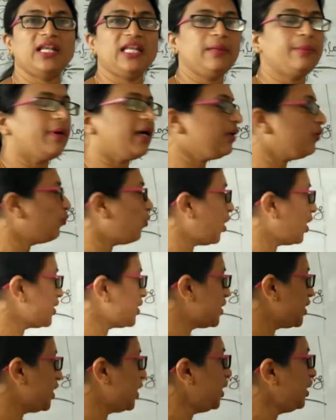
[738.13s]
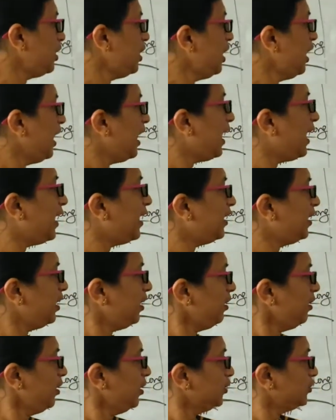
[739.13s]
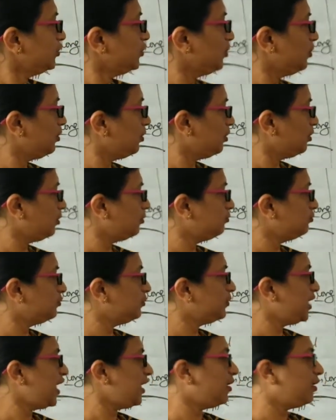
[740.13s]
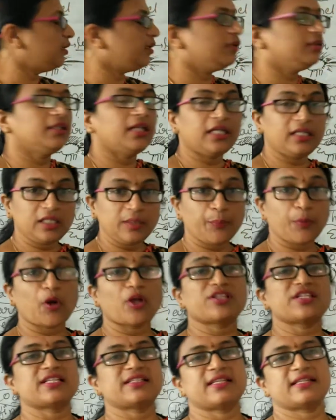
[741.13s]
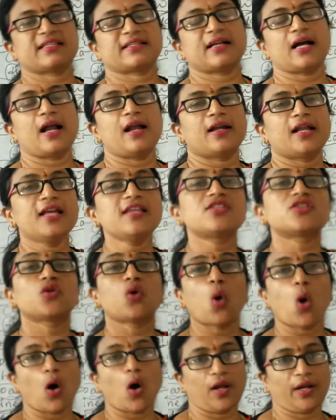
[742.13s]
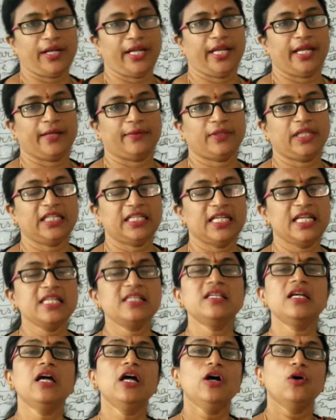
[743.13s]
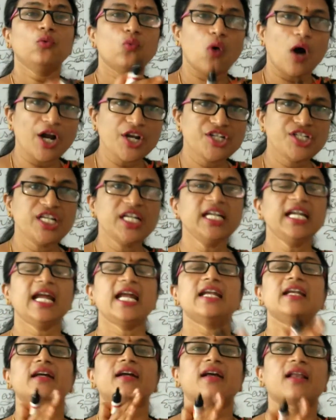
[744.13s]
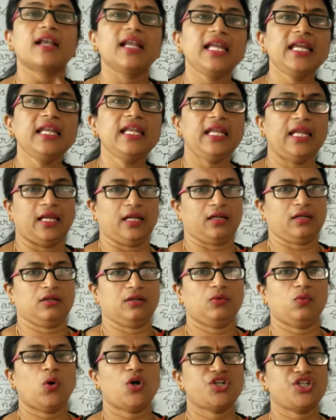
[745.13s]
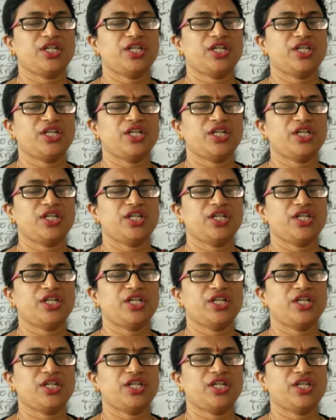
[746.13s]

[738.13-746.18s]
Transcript: By water, and so then that process is called as scoring. That is washing and cleaning